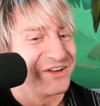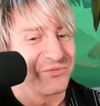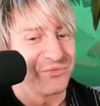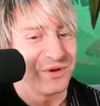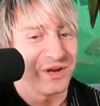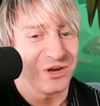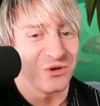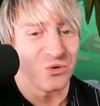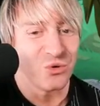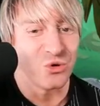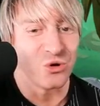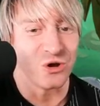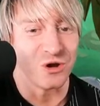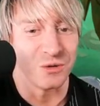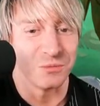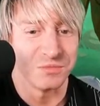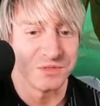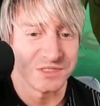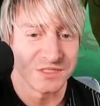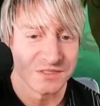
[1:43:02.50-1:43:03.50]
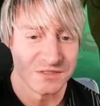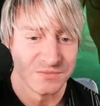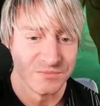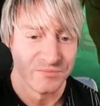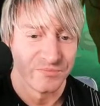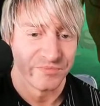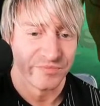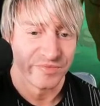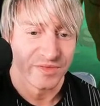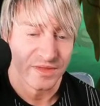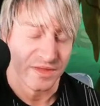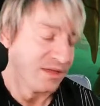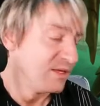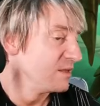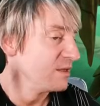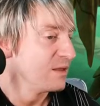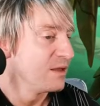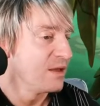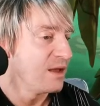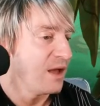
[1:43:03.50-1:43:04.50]
Rita Orbs.
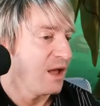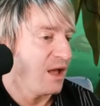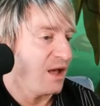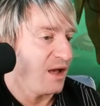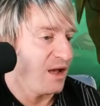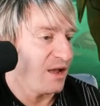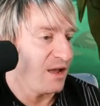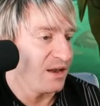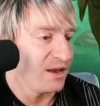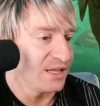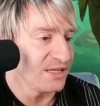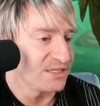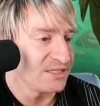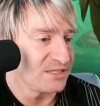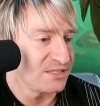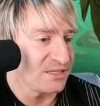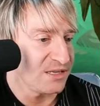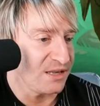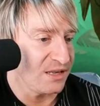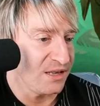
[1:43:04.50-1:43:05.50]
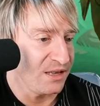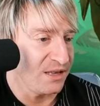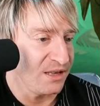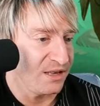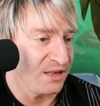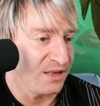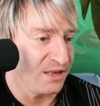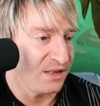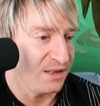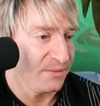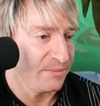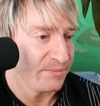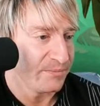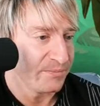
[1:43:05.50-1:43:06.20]
Uh, let's see.